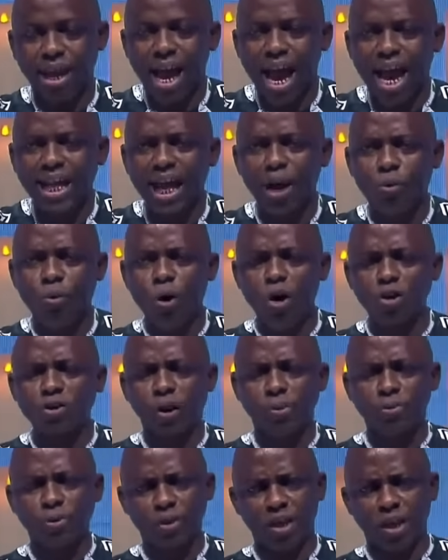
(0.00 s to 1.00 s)
And I walked
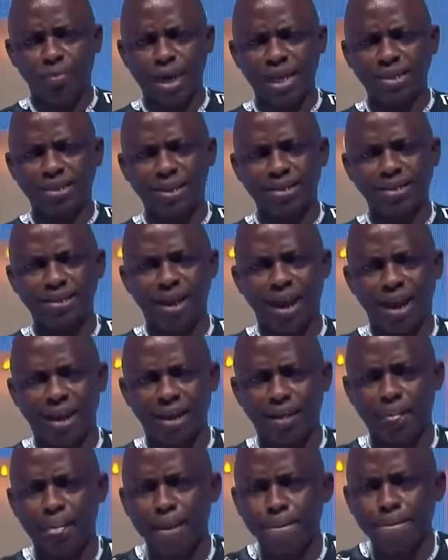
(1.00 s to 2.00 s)
up to him. I said, sir,
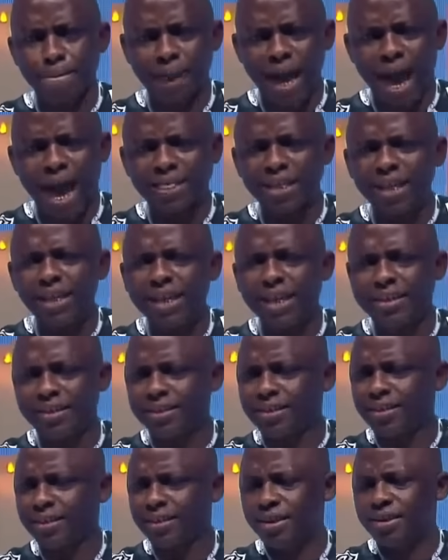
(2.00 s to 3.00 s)
I think
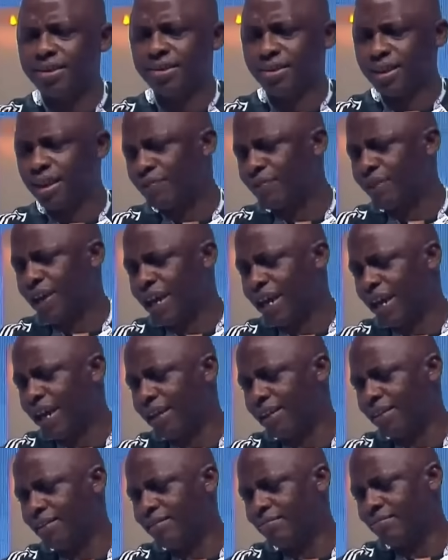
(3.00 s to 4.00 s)
it's safer
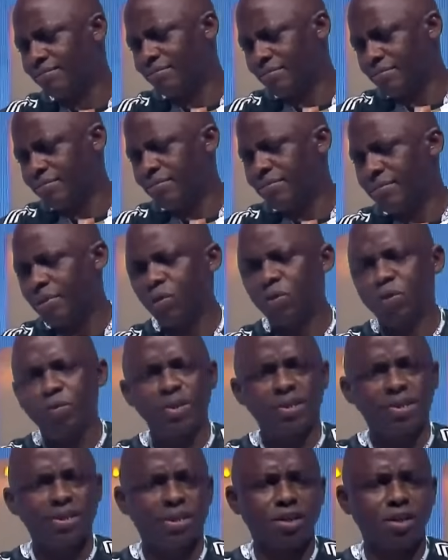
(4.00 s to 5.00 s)
and will be
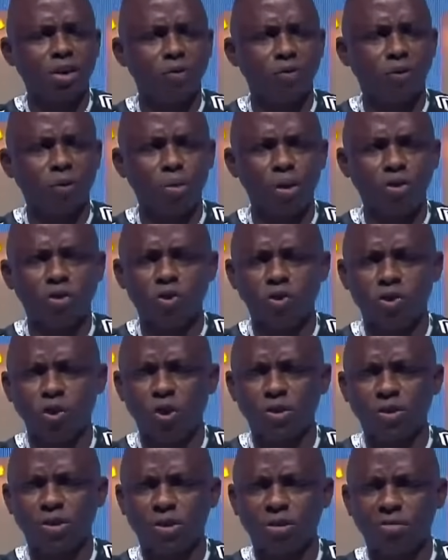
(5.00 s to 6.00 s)
secure for me to
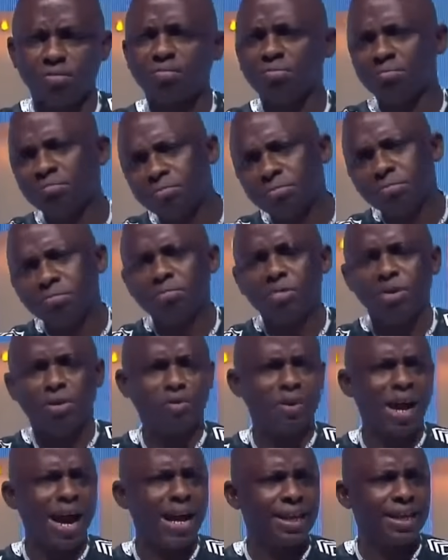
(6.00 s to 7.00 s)
just
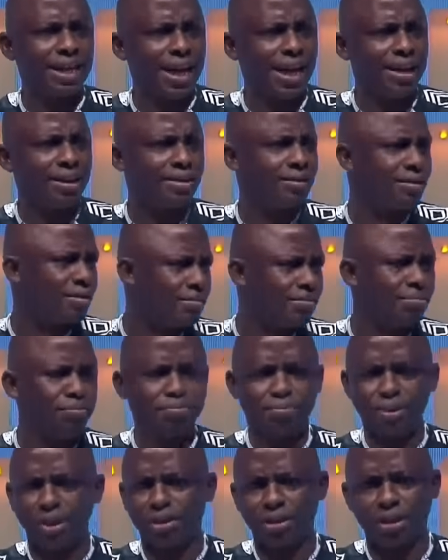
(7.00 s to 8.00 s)
ride and
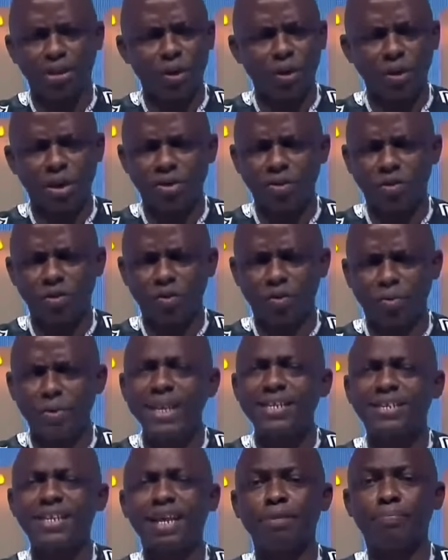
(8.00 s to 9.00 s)
bring the luggage to you. He
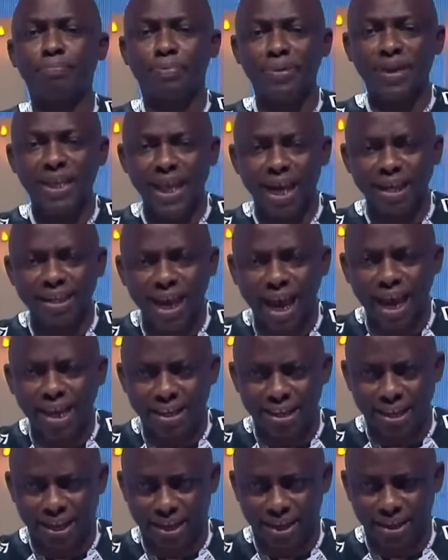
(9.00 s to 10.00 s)
said, brilliant
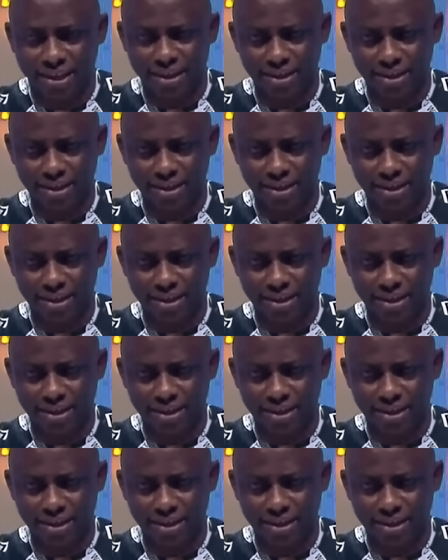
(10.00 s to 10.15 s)
idea.